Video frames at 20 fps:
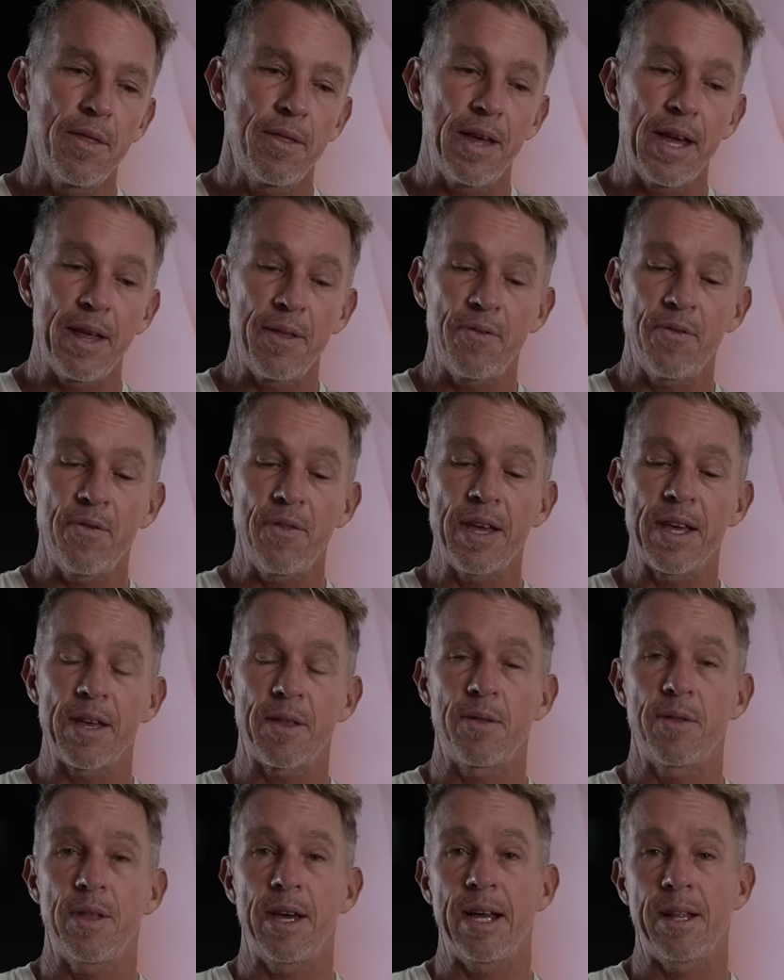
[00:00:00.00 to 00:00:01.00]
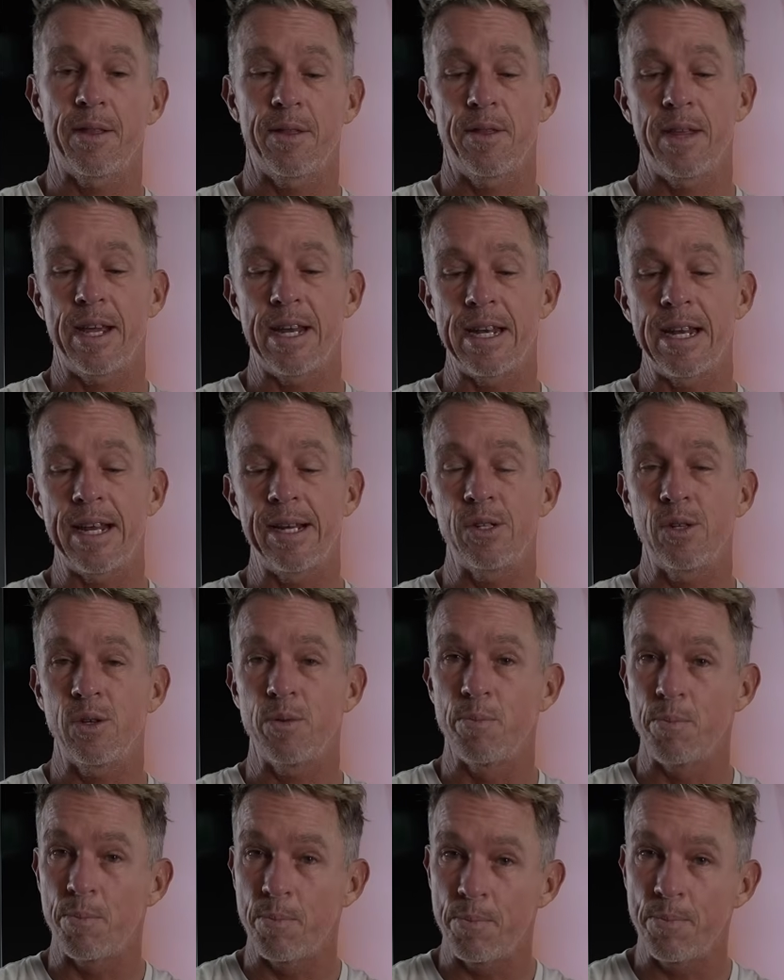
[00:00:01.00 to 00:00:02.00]
they think that they need to
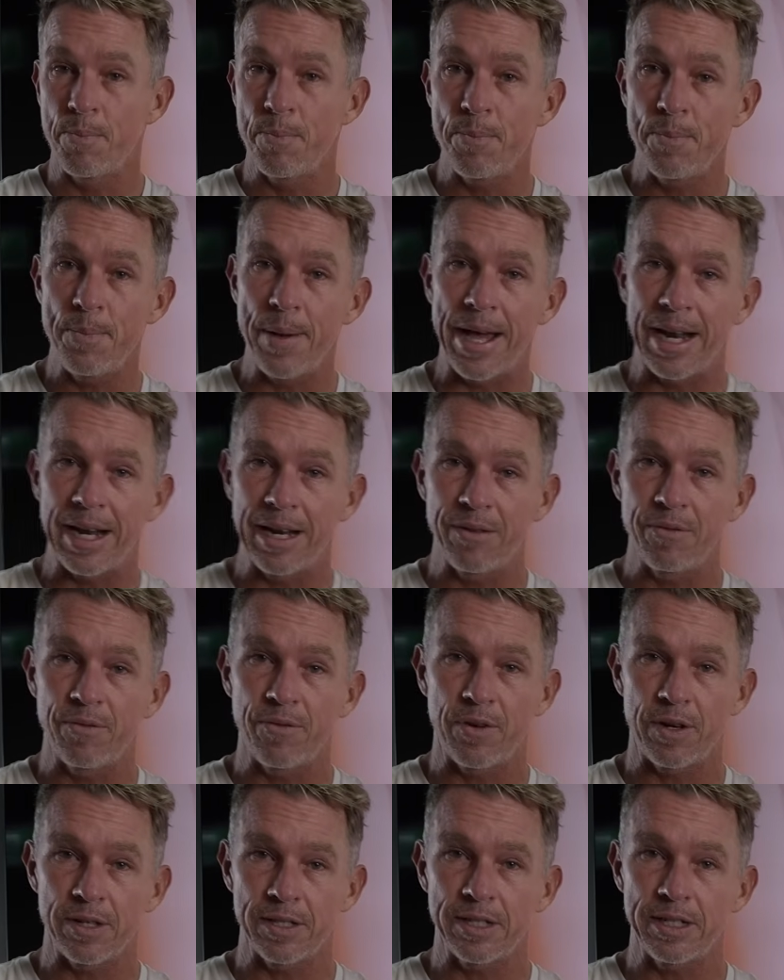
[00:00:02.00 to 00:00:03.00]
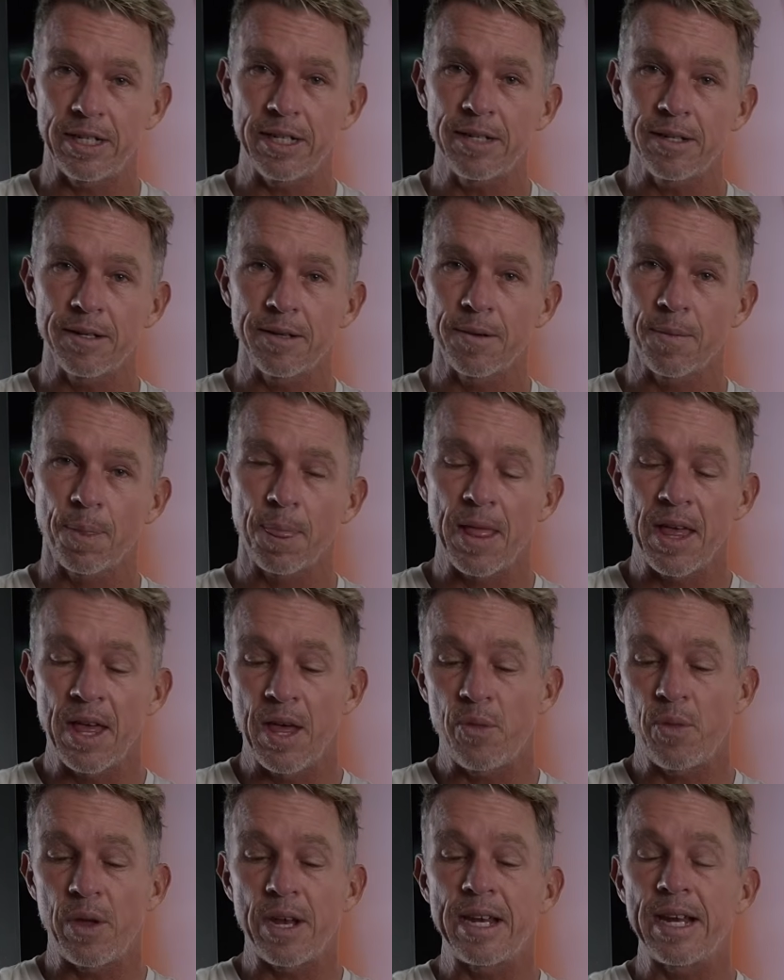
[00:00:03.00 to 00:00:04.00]
paddle in faster,
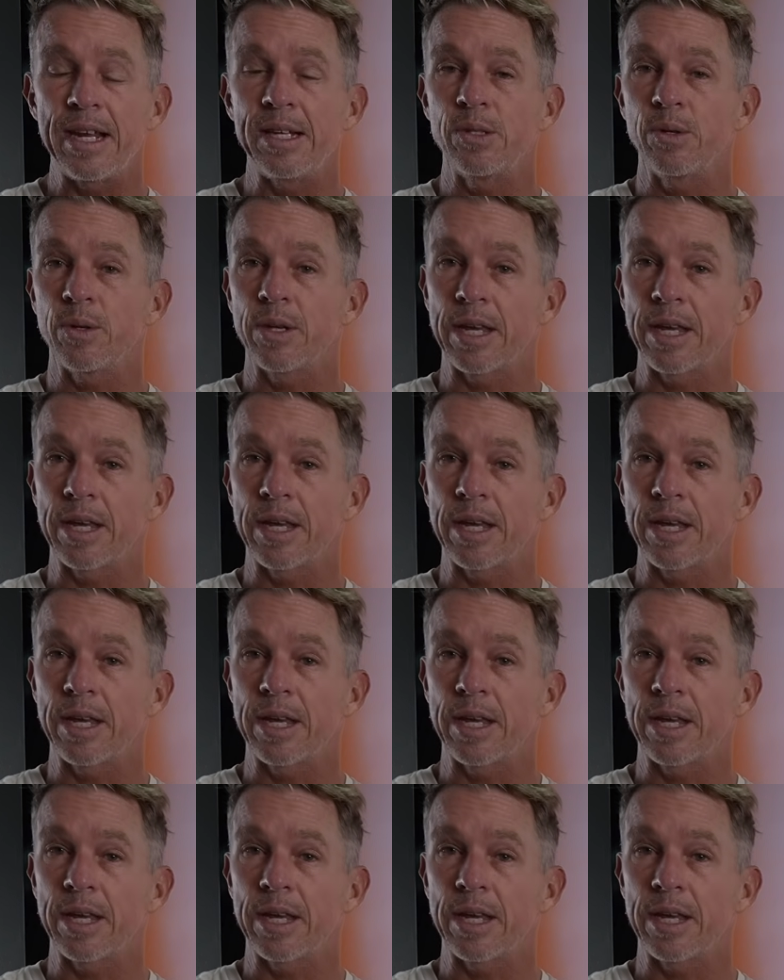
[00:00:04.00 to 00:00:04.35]
they need to